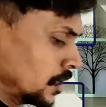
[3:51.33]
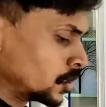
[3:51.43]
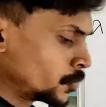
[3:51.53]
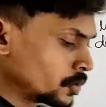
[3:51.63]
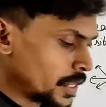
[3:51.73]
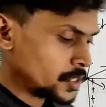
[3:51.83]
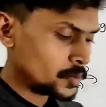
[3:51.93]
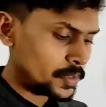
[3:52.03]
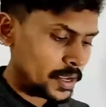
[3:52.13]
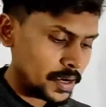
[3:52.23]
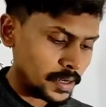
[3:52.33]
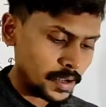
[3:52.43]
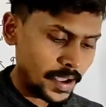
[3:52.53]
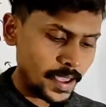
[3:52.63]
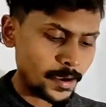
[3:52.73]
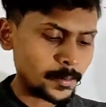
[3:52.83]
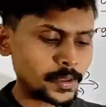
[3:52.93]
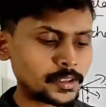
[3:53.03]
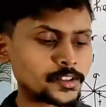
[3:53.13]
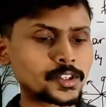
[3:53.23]
Suppose assume that I have
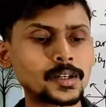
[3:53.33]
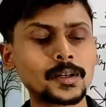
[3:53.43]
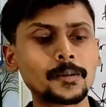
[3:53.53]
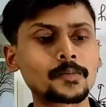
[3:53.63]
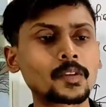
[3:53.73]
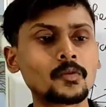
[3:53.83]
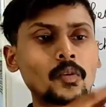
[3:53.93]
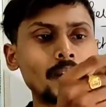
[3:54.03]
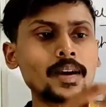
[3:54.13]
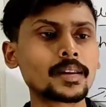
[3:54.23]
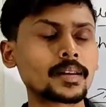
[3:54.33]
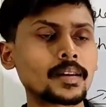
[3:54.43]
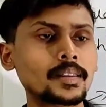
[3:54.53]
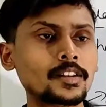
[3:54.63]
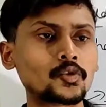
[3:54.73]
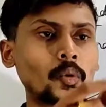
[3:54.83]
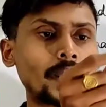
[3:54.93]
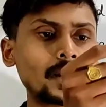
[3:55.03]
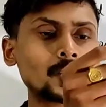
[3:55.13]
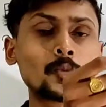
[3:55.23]
this wire, this
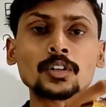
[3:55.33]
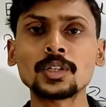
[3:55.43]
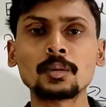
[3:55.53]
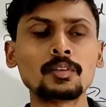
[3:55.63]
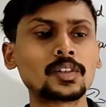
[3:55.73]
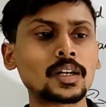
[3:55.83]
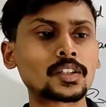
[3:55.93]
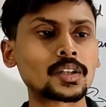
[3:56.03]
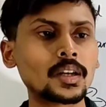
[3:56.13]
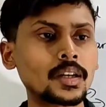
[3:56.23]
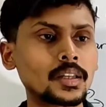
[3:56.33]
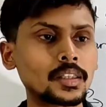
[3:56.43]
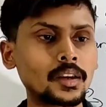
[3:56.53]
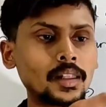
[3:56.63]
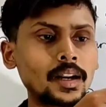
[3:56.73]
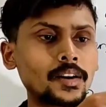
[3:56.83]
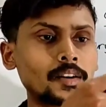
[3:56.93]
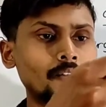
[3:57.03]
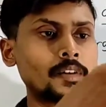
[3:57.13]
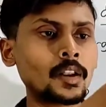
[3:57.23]
wire is positively charged. The
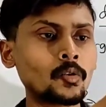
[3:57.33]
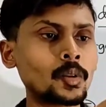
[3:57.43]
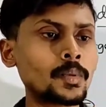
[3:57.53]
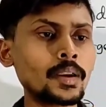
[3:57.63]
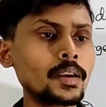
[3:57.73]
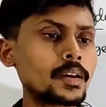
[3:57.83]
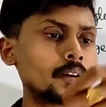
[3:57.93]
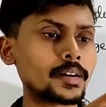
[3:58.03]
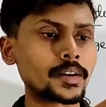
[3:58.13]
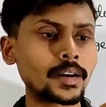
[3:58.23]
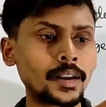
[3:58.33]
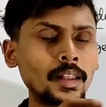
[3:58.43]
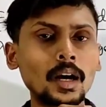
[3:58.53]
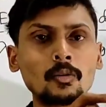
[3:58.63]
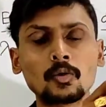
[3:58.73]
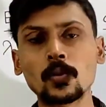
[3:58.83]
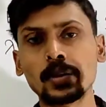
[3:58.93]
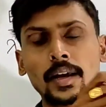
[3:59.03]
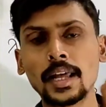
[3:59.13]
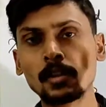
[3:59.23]
electric field will be radially
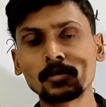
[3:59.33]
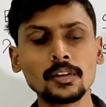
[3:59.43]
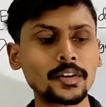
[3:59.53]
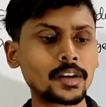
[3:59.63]
outward along the